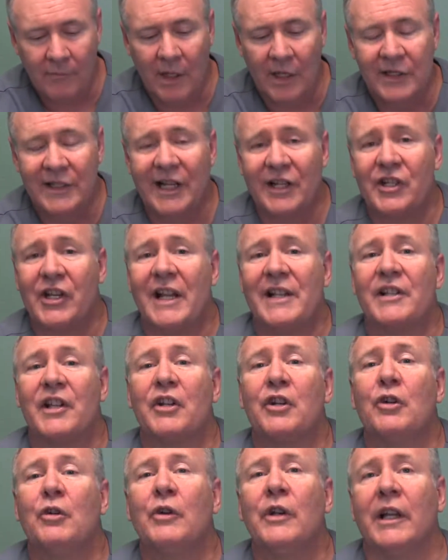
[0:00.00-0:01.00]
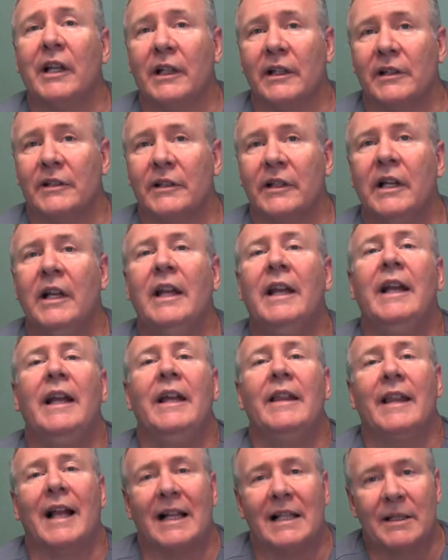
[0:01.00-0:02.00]
such as a nucleus.
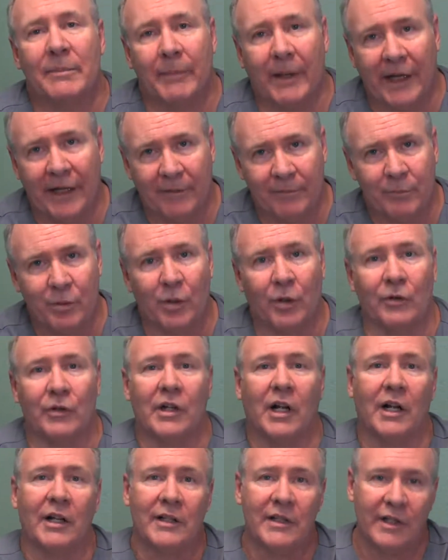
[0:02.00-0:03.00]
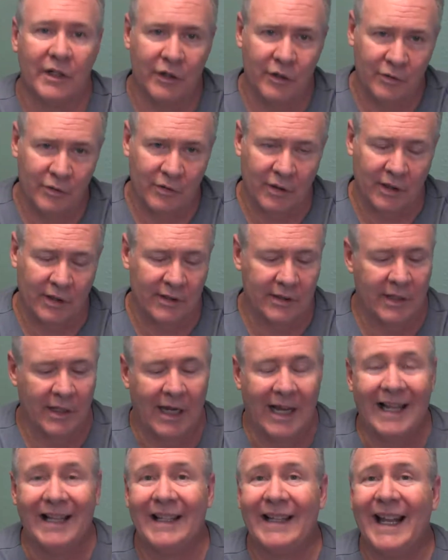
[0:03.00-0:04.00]
That's made of protons and neutrons.
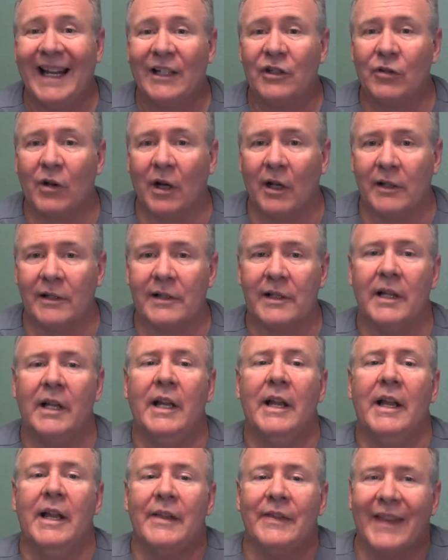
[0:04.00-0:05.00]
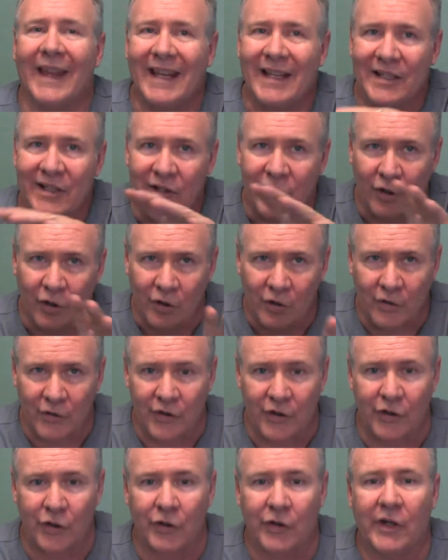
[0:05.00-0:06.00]
Electrons, they circle
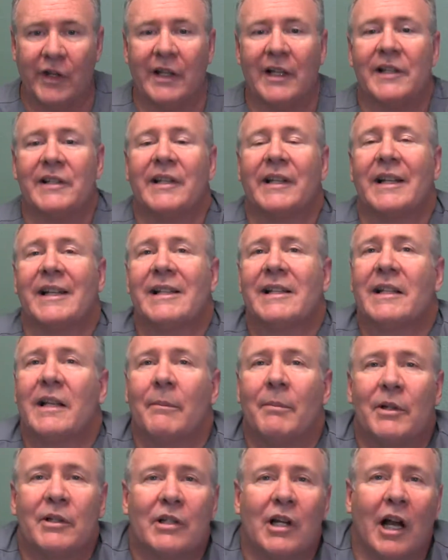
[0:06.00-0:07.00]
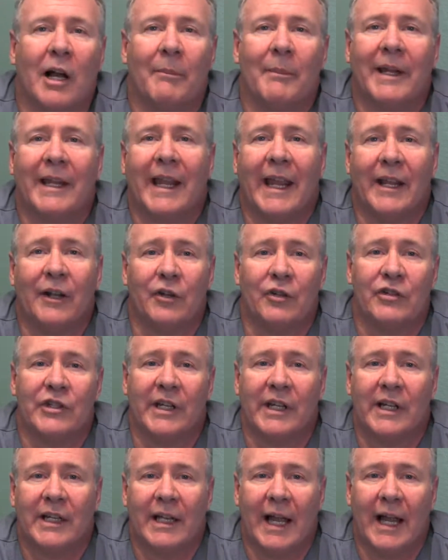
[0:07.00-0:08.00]
the nucleus in a subatomic
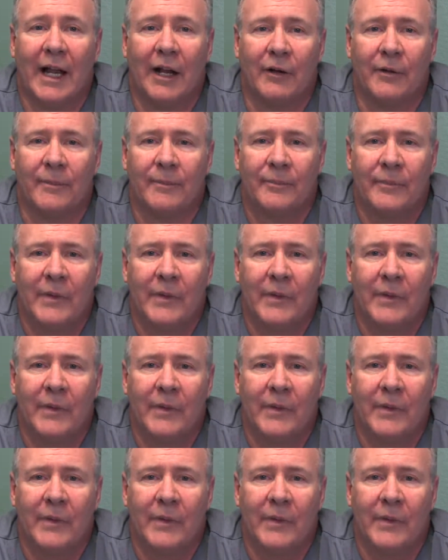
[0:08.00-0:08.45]
energy cloud.